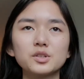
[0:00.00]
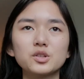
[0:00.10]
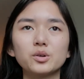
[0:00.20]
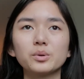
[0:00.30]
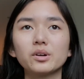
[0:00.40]

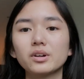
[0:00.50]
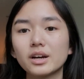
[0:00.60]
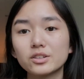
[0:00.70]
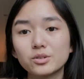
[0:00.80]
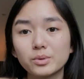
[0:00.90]
So we got an
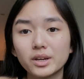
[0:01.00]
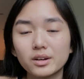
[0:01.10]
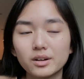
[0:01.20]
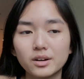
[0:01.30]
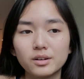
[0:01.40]
extra week
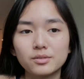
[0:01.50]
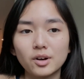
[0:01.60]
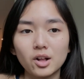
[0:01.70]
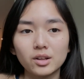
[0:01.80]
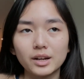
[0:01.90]
of
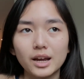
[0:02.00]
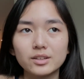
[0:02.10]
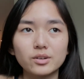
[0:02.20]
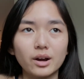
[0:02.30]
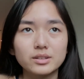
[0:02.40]
holiday.
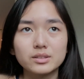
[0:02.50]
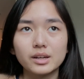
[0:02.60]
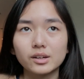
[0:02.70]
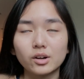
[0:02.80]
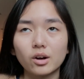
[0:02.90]
So I
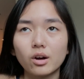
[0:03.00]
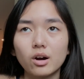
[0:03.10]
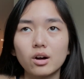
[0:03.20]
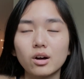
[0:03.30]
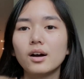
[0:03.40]
stayed in Hong
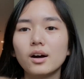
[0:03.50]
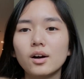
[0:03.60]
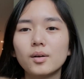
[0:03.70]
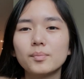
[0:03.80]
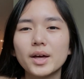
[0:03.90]
Kong.
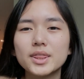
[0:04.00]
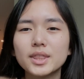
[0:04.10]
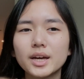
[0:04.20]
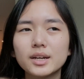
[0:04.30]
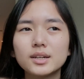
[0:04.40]
And
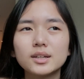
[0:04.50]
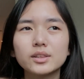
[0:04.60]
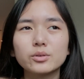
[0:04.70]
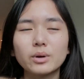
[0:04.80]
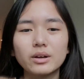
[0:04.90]
then
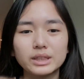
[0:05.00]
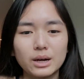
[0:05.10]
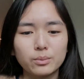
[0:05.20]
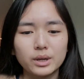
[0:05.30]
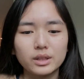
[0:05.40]
throughout
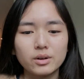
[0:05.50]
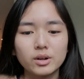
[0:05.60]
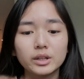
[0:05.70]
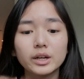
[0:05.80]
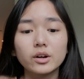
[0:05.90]
that week, they were
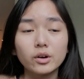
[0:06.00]
like,